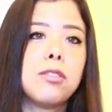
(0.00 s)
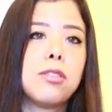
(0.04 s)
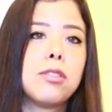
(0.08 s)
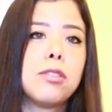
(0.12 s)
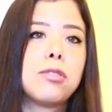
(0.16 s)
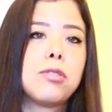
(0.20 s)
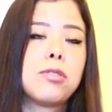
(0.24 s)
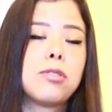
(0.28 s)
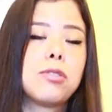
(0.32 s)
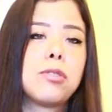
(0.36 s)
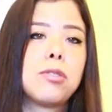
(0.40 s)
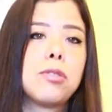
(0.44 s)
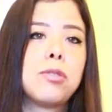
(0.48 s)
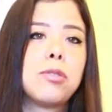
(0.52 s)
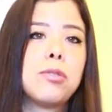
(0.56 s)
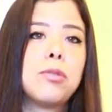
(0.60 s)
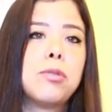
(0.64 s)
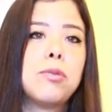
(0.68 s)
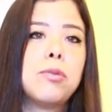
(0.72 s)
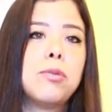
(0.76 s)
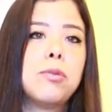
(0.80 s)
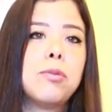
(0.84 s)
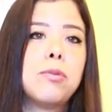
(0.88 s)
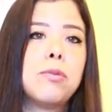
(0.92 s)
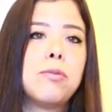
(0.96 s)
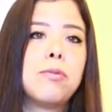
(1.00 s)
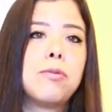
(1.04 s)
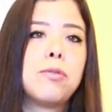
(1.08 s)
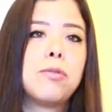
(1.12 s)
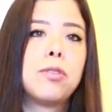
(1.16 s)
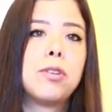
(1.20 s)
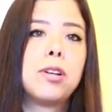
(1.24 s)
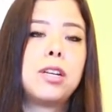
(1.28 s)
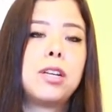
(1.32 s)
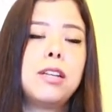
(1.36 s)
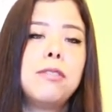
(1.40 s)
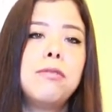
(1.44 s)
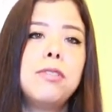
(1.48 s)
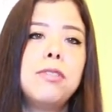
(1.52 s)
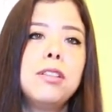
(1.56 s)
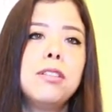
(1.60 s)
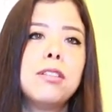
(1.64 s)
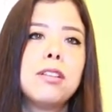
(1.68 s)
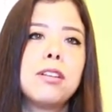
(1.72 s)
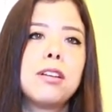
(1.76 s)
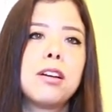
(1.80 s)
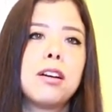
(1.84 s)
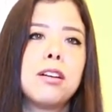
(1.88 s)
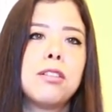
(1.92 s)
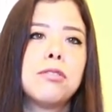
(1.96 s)
alone. So, for
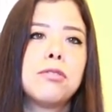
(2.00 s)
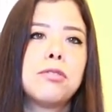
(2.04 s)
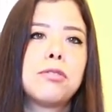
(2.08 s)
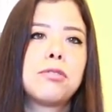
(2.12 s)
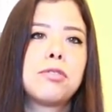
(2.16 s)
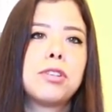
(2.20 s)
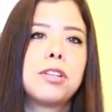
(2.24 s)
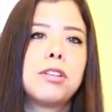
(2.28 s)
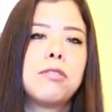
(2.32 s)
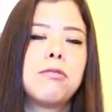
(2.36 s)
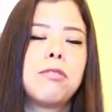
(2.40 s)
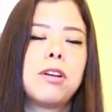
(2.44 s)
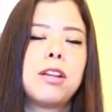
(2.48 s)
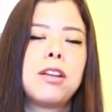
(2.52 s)
leaving the country,